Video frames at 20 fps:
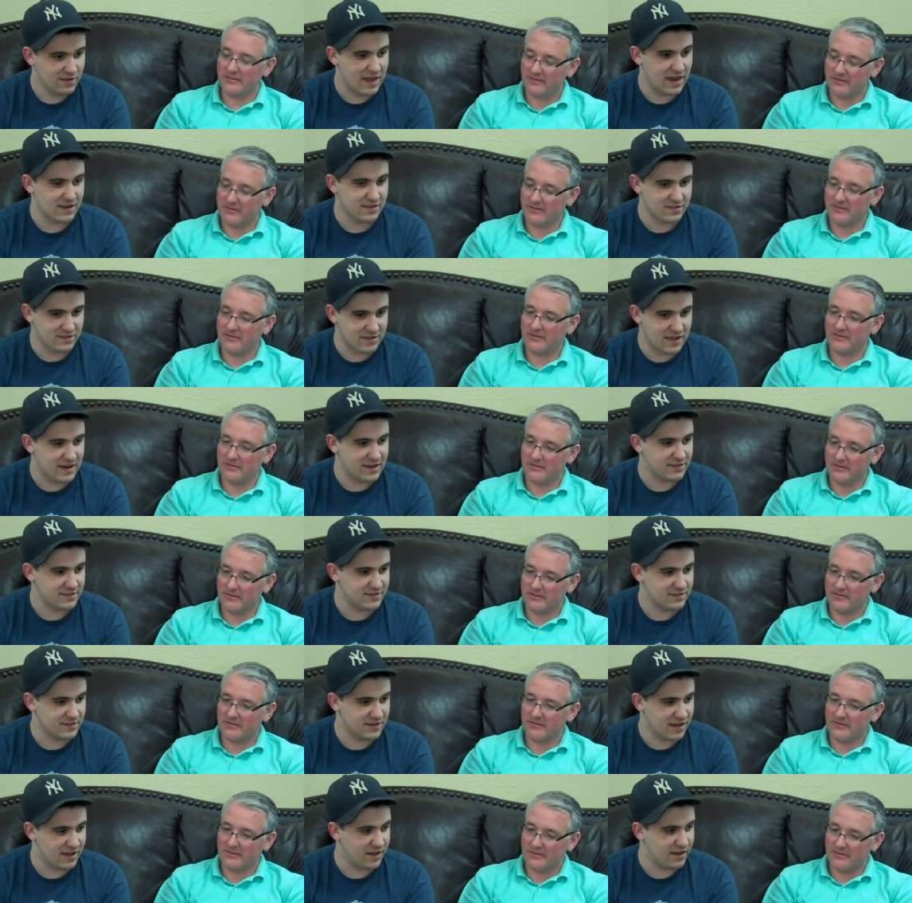Speaker 1: That is that
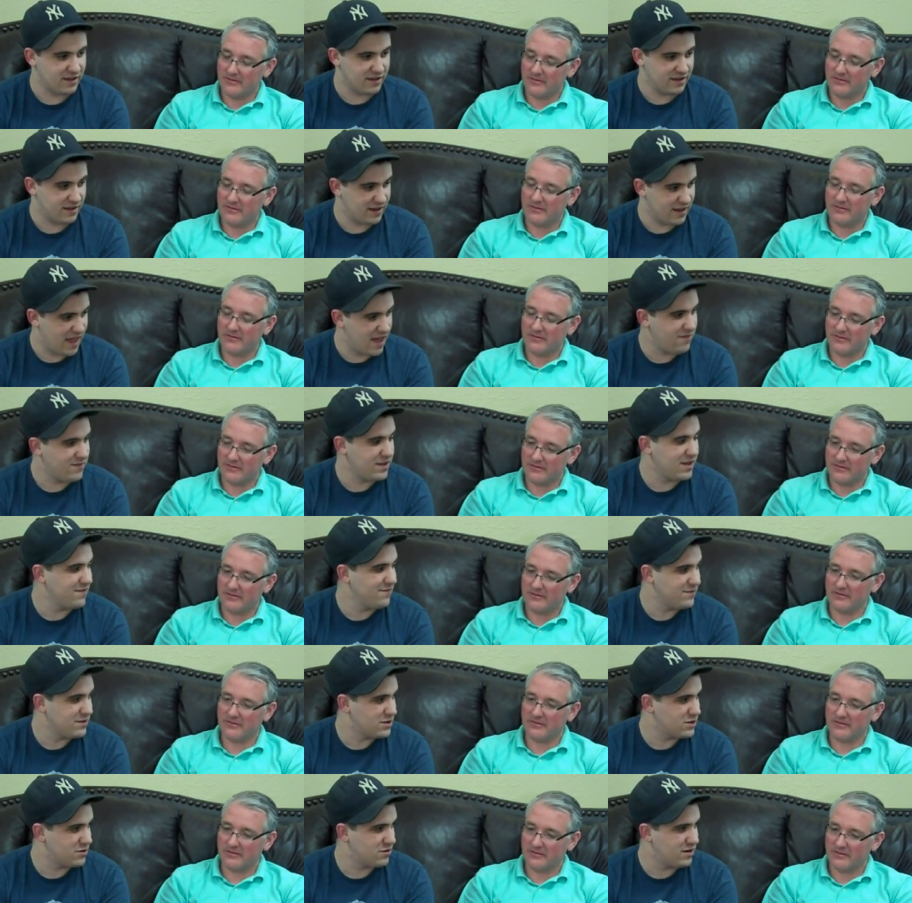is uh, a heavy
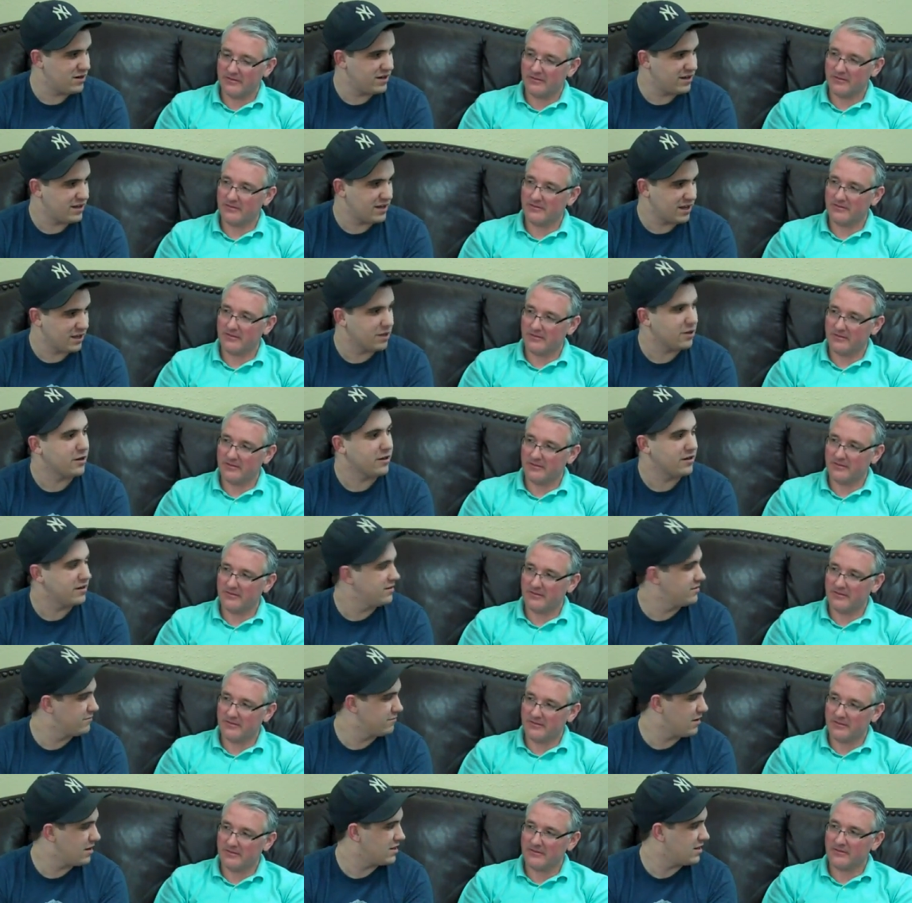infantry killer
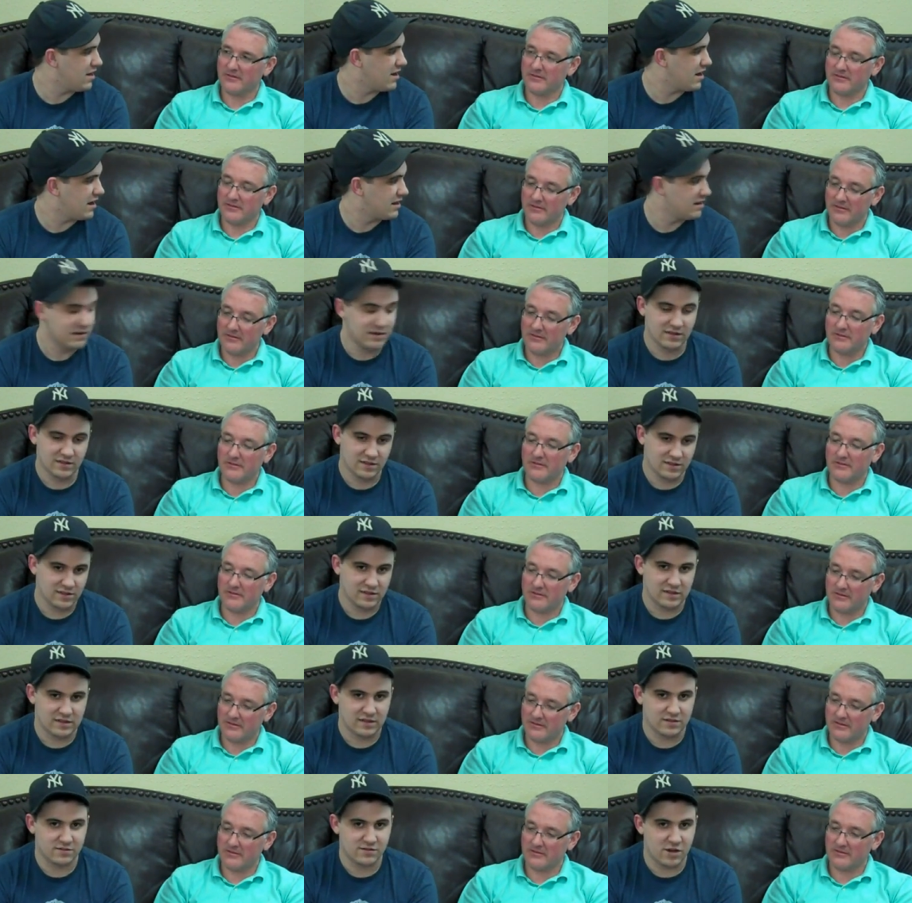right there.
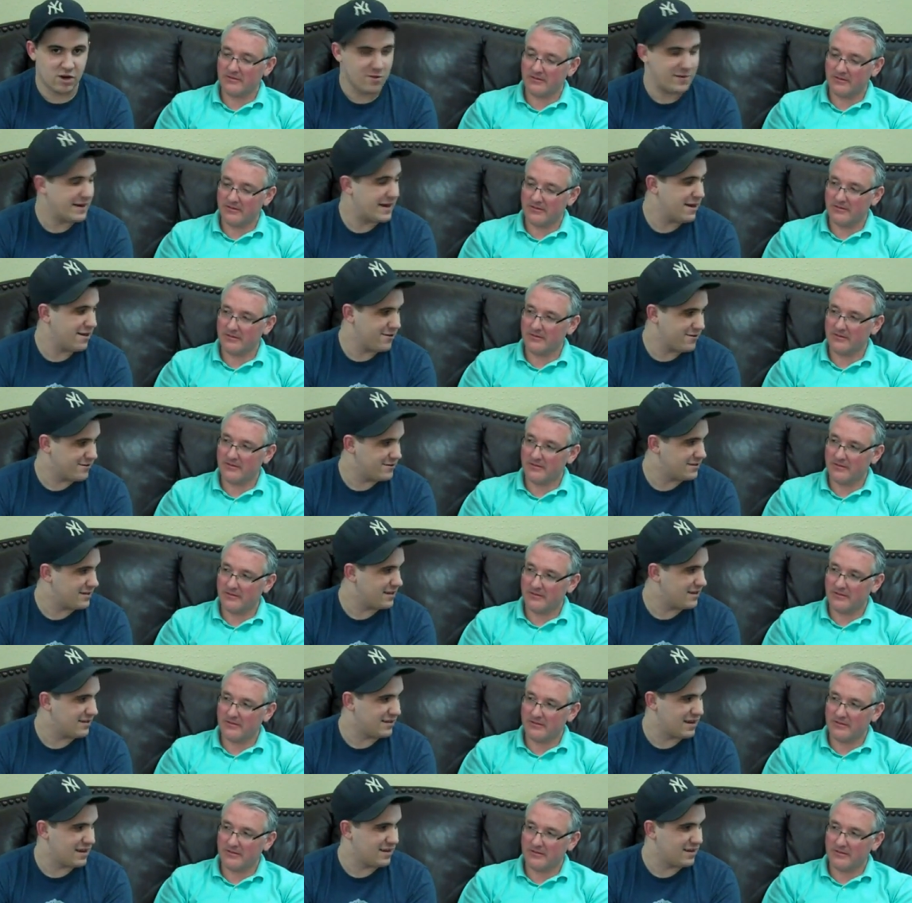Terminators and,